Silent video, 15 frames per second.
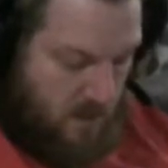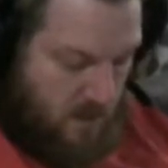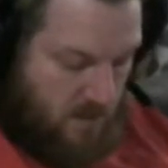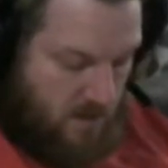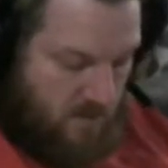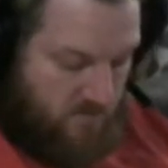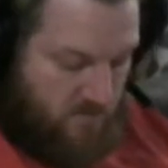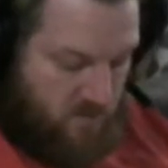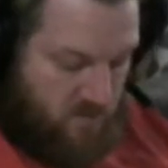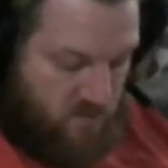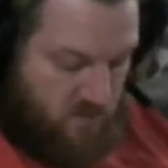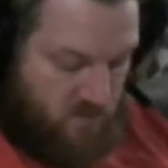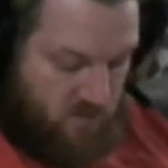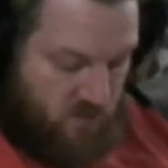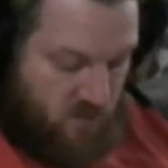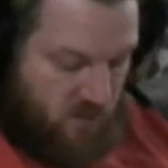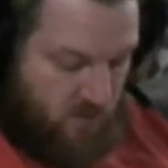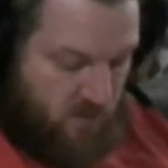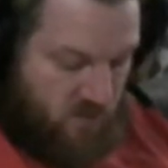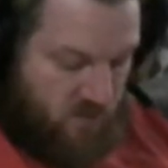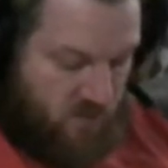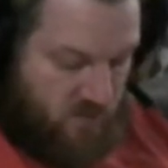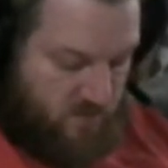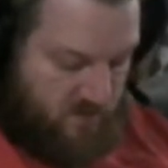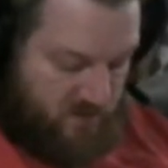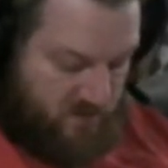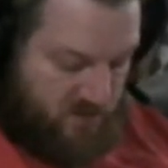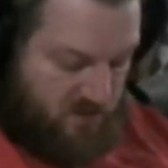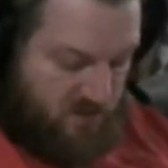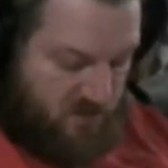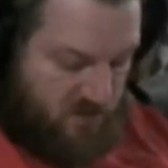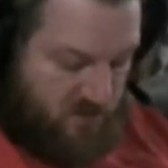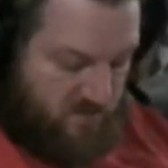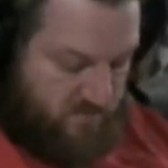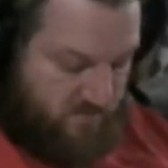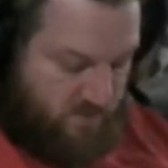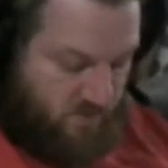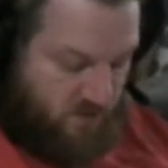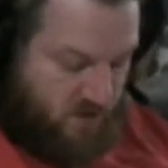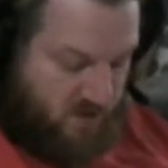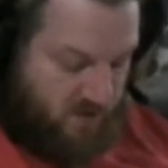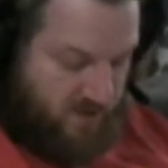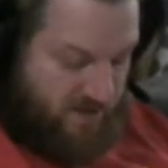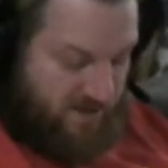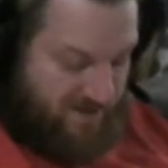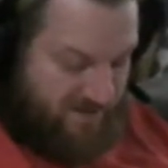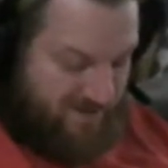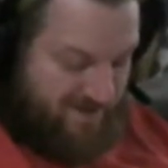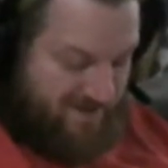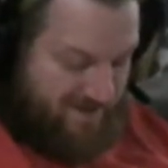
I love when subscribers send me suggestions for projects.